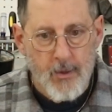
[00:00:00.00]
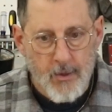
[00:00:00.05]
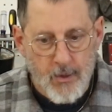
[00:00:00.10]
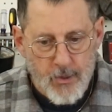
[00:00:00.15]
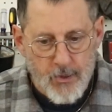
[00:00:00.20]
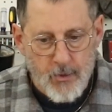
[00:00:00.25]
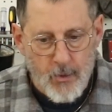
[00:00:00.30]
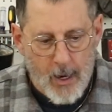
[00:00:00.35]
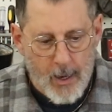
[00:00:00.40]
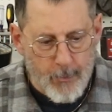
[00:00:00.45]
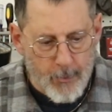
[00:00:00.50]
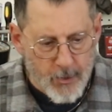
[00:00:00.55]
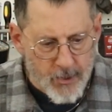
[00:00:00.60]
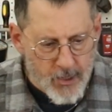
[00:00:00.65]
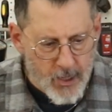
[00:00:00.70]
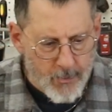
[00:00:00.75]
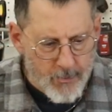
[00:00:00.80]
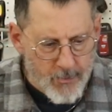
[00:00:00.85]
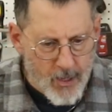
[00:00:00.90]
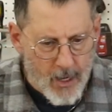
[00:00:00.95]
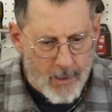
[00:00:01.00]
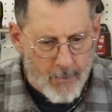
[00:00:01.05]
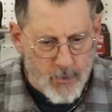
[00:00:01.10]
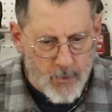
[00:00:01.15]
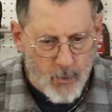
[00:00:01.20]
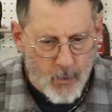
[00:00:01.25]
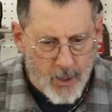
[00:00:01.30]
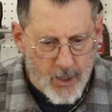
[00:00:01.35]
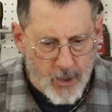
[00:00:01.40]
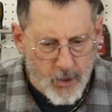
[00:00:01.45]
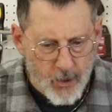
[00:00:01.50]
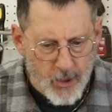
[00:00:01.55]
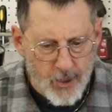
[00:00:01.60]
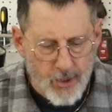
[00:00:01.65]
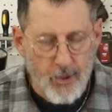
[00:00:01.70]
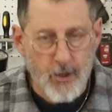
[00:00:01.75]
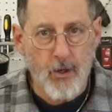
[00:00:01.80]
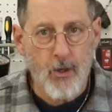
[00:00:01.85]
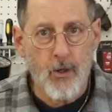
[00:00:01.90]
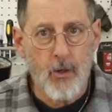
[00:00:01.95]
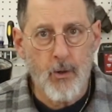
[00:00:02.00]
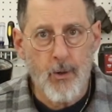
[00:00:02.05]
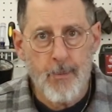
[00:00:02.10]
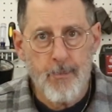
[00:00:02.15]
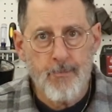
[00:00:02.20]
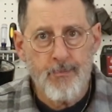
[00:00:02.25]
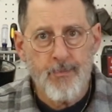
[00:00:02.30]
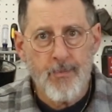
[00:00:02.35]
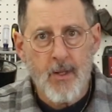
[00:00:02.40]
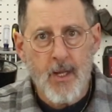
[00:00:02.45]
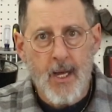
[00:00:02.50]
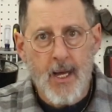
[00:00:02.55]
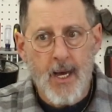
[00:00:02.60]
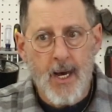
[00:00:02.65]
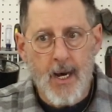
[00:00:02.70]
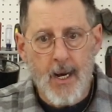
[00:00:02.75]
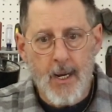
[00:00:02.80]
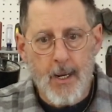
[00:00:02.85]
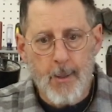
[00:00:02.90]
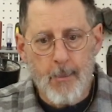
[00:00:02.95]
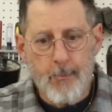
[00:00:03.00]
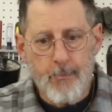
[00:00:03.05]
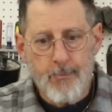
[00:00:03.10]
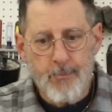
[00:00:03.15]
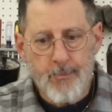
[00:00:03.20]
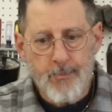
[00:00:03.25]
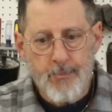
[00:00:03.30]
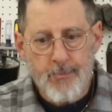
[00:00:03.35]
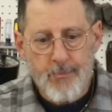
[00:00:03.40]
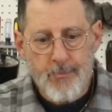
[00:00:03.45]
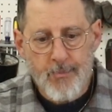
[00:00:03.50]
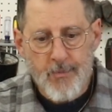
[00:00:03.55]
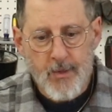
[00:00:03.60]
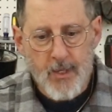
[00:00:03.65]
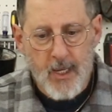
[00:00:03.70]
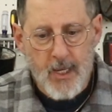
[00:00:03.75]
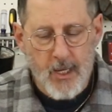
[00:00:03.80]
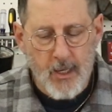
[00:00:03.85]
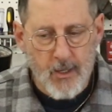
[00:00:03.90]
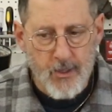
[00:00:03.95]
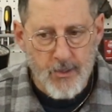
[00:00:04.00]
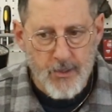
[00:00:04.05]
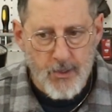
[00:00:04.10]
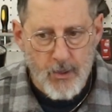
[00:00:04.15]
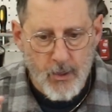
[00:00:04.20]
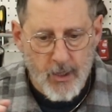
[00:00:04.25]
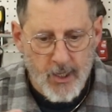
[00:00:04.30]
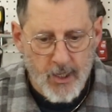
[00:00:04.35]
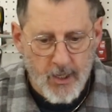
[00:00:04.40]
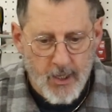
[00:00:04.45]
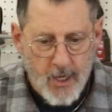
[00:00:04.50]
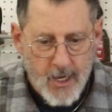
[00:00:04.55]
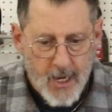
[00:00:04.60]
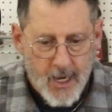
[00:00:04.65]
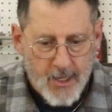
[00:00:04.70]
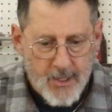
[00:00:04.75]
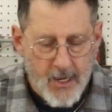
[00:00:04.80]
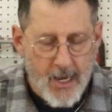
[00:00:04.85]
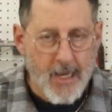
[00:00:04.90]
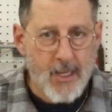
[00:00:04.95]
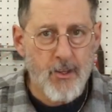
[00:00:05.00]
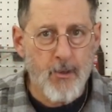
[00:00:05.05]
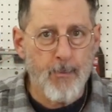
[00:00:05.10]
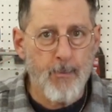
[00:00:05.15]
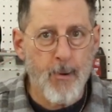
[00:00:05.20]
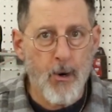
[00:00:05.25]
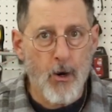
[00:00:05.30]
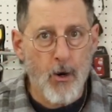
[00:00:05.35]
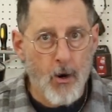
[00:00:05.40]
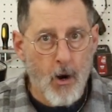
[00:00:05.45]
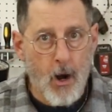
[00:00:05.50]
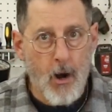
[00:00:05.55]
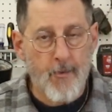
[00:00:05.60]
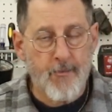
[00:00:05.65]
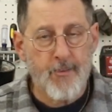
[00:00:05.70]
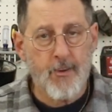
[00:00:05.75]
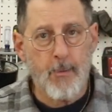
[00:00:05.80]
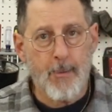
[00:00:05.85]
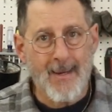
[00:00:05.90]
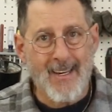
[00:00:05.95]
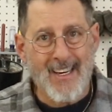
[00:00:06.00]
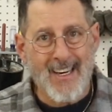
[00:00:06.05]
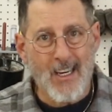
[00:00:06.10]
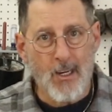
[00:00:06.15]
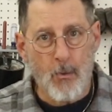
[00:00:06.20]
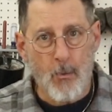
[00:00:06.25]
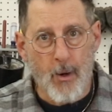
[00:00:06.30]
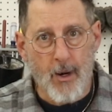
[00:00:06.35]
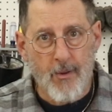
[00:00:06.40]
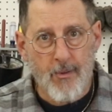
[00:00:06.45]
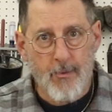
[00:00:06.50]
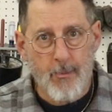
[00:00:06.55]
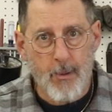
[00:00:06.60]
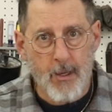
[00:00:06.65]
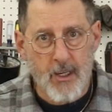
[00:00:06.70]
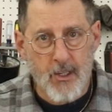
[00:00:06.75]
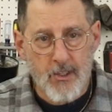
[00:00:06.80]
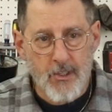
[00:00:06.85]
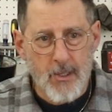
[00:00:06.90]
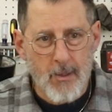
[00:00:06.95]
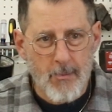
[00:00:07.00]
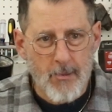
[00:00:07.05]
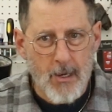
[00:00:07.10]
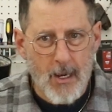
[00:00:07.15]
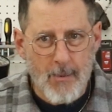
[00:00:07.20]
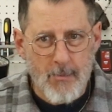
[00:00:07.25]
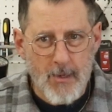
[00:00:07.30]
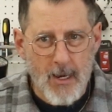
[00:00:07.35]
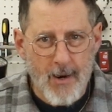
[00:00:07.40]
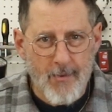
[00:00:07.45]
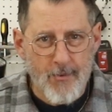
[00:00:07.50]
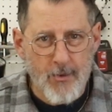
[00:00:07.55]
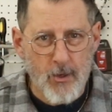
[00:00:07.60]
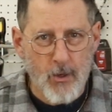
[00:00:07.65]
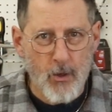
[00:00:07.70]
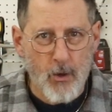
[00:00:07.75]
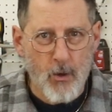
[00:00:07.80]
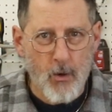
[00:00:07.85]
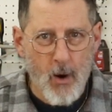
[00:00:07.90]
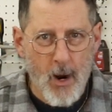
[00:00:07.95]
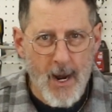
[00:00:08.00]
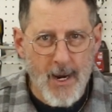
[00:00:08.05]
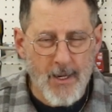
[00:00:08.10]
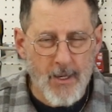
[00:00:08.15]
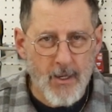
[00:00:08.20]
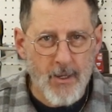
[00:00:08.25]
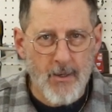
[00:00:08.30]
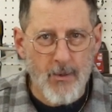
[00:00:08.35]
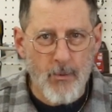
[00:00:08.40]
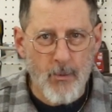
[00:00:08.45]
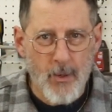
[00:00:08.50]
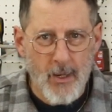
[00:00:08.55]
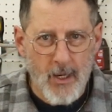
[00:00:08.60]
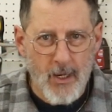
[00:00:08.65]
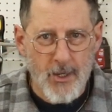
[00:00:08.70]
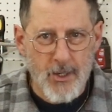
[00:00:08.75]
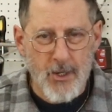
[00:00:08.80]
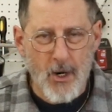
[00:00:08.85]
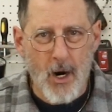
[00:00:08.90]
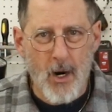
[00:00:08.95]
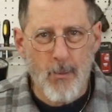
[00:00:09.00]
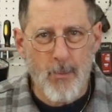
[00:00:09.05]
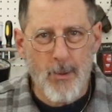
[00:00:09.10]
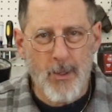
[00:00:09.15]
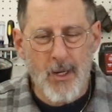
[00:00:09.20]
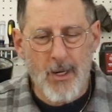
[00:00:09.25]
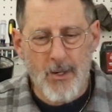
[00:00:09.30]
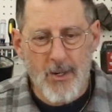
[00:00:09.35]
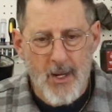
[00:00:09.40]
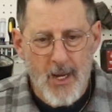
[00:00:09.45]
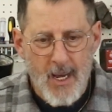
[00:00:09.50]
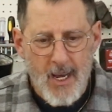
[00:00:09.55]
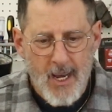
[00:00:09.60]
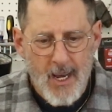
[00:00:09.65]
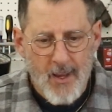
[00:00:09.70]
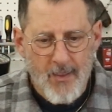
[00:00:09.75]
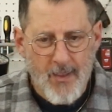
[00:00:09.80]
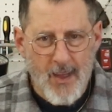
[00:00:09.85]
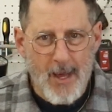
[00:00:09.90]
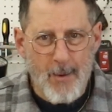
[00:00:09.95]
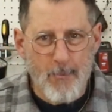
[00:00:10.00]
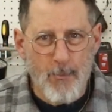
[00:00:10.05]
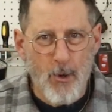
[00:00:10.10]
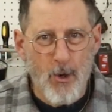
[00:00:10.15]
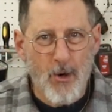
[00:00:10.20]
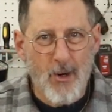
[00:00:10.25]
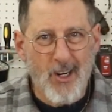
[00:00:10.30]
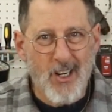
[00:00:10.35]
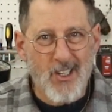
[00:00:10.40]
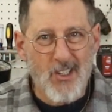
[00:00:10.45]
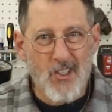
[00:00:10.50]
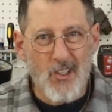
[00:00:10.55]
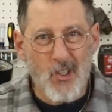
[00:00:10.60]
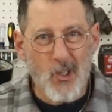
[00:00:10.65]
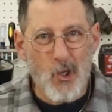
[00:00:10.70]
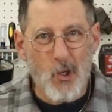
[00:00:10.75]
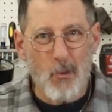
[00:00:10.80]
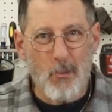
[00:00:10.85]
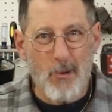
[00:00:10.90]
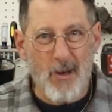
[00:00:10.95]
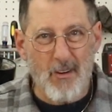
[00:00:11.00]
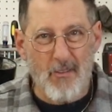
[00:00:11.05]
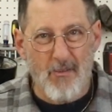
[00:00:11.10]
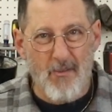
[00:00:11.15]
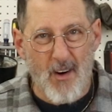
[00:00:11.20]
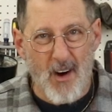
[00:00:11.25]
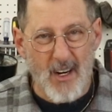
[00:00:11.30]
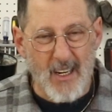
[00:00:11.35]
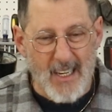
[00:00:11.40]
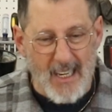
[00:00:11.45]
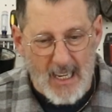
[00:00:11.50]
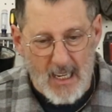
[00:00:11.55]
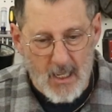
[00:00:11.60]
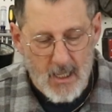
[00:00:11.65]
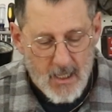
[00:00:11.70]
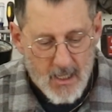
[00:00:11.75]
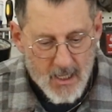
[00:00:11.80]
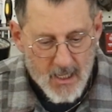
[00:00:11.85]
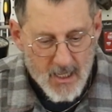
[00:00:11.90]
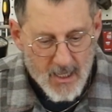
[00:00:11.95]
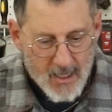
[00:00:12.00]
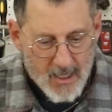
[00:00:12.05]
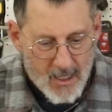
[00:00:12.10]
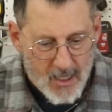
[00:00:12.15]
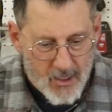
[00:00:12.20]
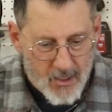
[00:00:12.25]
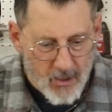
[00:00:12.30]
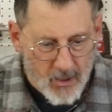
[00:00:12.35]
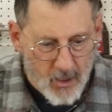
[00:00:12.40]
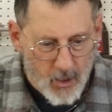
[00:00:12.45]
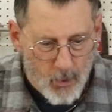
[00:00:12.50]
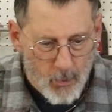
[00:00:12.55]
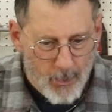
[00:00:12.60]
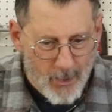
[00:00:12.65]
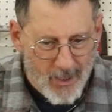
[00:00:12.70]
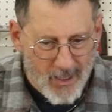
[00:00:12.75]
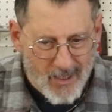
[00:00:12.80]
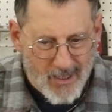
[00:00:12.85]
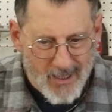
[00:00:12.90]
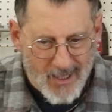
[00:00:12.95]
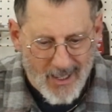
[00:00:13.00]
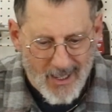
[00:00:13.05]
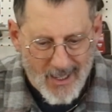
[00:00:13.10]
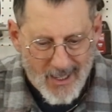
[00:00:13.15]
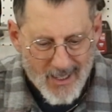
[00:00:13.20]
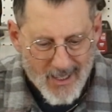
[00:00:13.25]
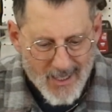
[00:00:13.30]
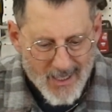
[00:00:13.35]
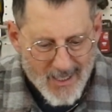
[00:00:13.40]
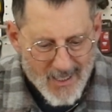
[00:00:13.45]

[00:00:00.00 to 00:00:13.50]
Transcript: the scraper? Sometimes what you can do um, is you can take the burr off to begin with, because sometimes after you grind it and re-sharpen it, that burr gets a little bit funky gets a little bit, uh,